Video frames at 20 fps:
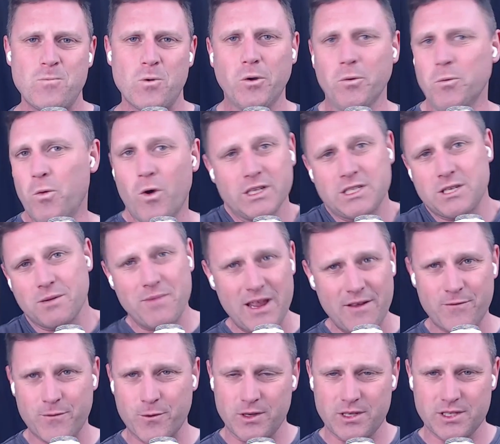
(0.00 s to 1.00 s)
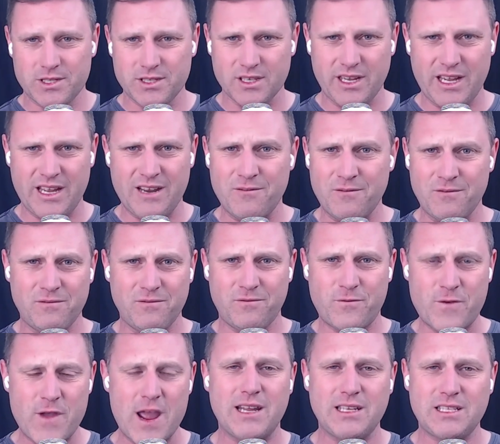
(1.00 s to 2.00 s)
What does it mean for us in
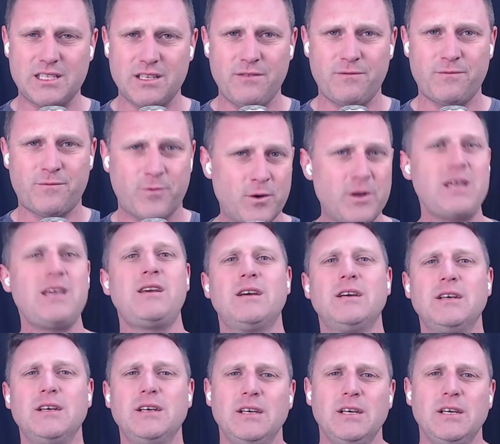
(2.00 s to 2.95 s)
fantasy footy?